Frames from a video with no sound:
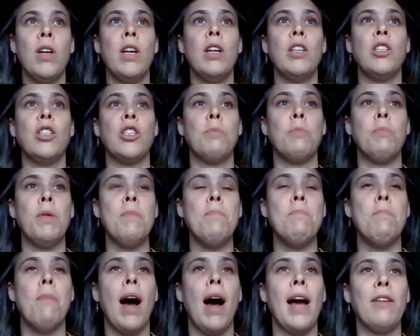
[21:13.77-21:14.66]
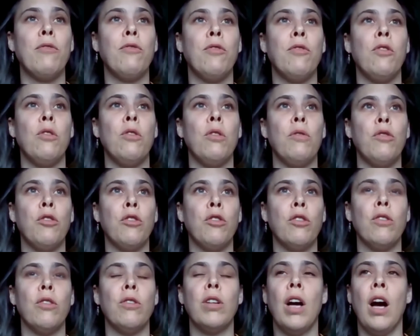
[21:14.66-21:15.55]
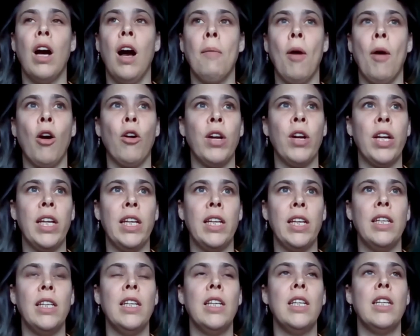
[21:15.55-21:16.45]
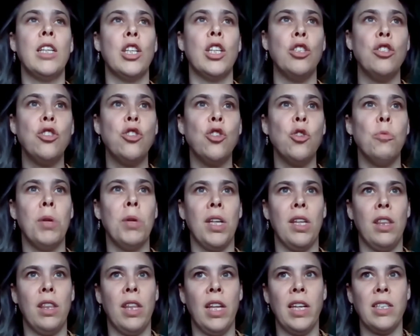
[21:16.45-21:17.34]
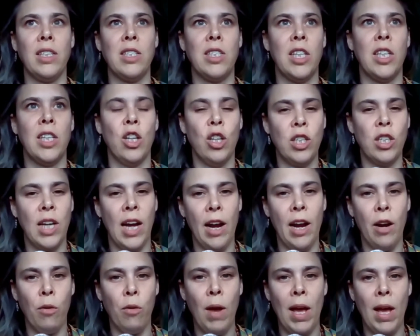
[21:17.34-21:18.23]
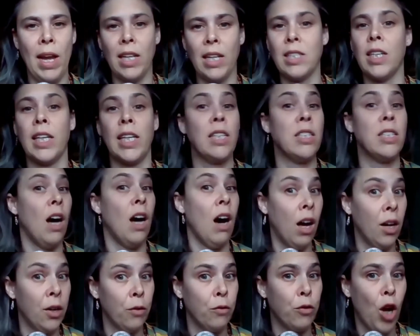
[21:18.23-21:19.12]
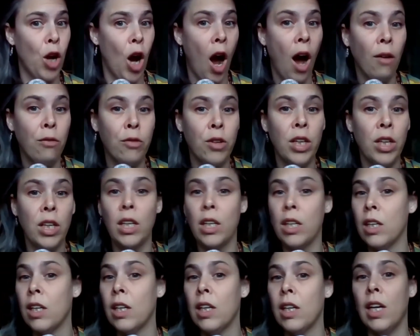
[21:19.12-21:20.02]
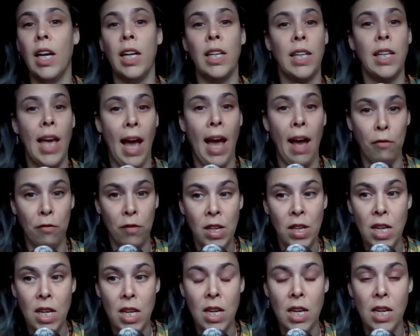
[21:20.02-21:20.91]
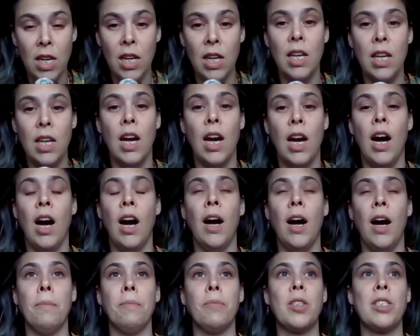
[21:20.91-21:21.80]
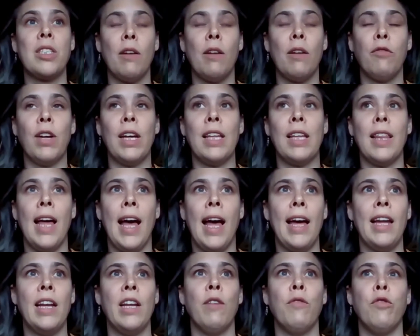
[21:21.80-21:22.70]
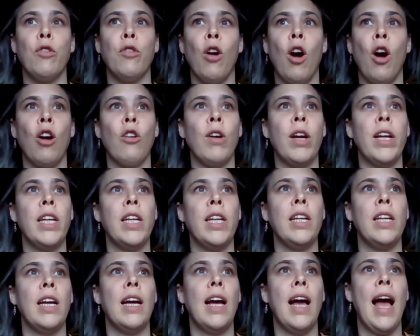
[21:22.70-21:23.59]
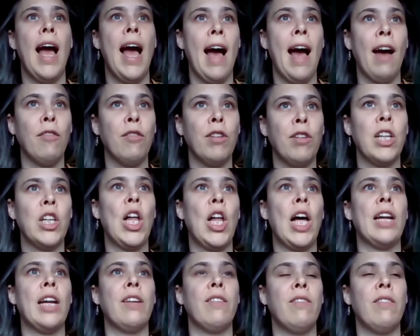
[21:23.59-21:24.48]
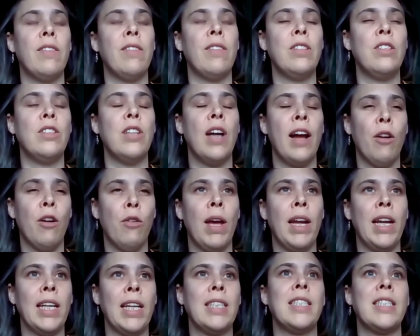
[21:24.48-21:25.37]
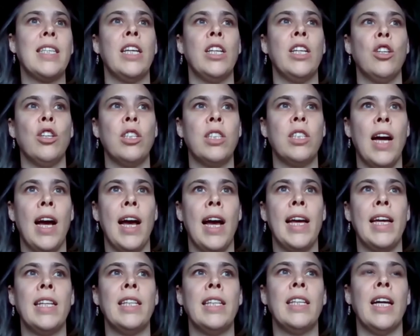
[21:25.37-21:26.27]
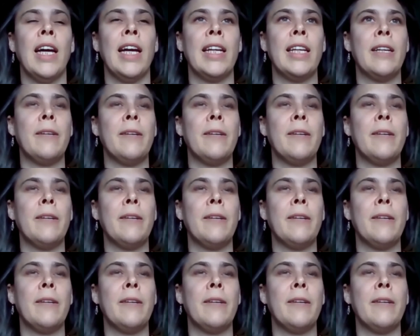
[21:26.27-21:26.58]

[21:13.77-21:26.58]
just be mindful if you're already consuming things that are diuretics, like a ton of coffee and caffeine, stuff like that. If you're already having a lot of diuretics in your diet, like,